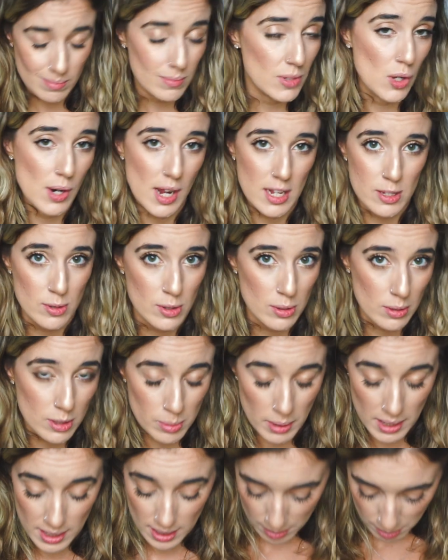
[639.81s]
Don't ask me to
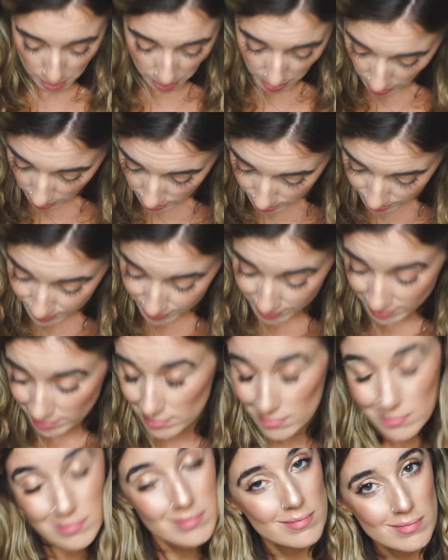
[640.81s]
explain it, but
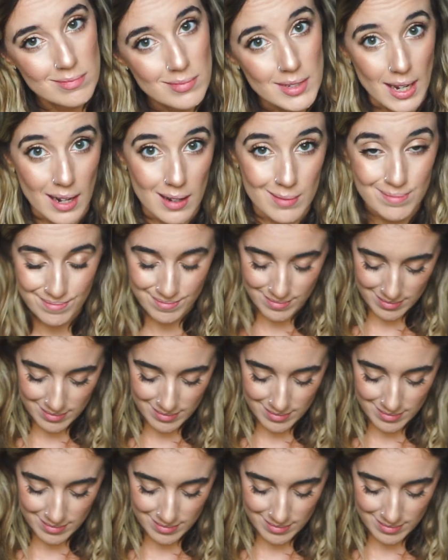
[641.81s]
yeah.